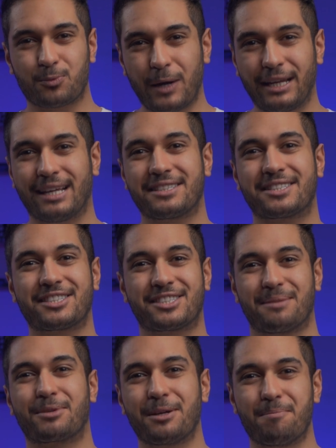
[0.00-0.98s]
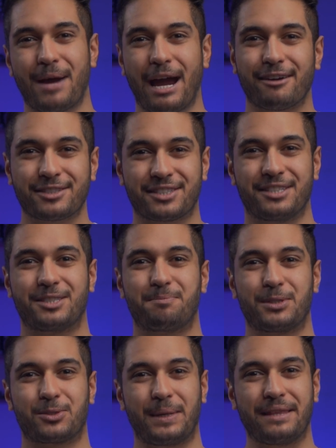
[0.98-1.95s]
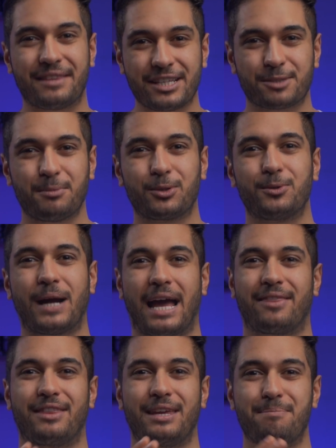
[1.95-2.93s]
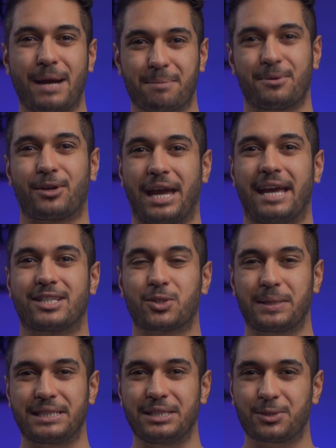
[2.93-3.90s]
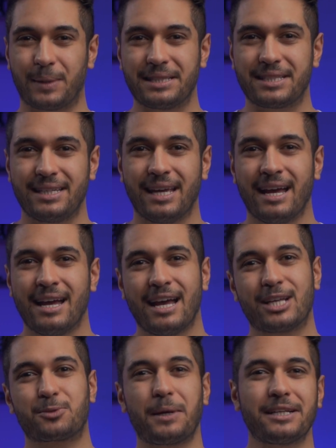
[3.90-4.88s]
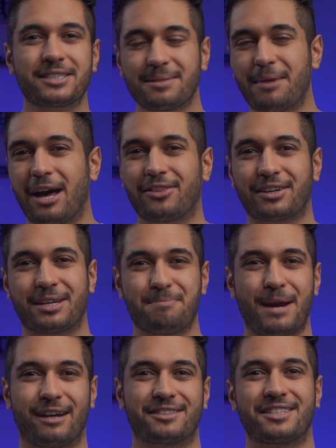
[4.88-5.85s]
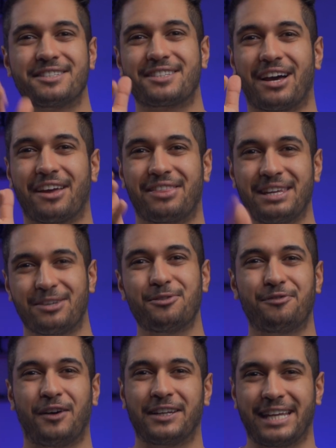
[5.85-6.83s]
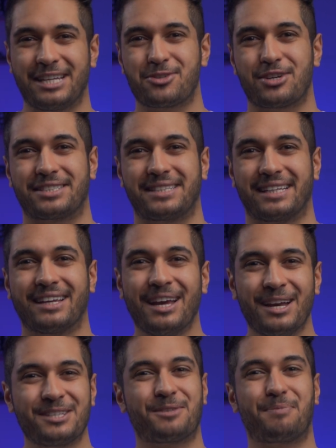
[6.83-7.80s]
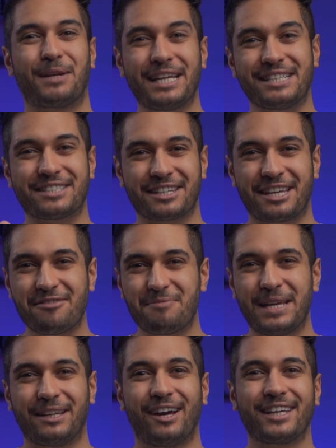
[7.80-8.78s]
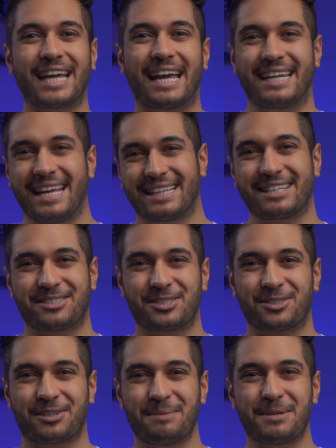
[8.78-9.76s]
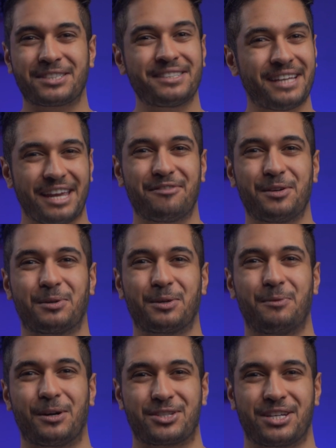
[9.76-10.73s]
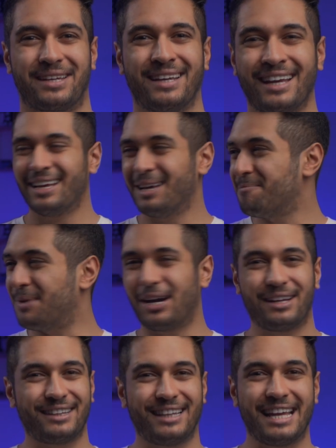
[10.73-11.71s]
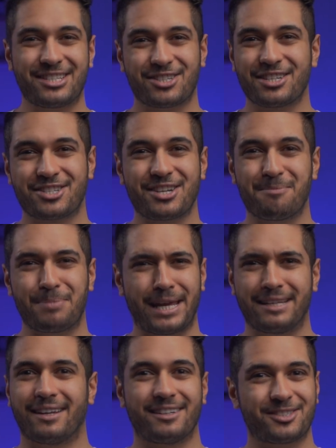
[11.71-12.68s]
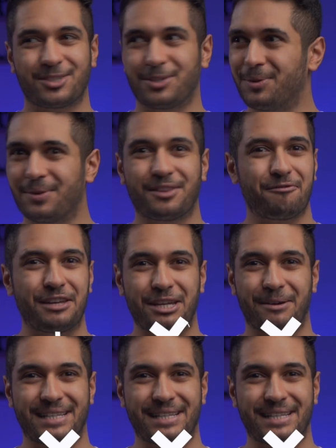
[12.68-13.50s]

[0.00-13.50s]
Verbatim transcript: well as some comparisons between this model and the MacBook Air 2020, as well as some other comparisons that I think you'll find interesting. So please give me a like and hit that subscribe button if you wanna watch it. But let's just jump into the video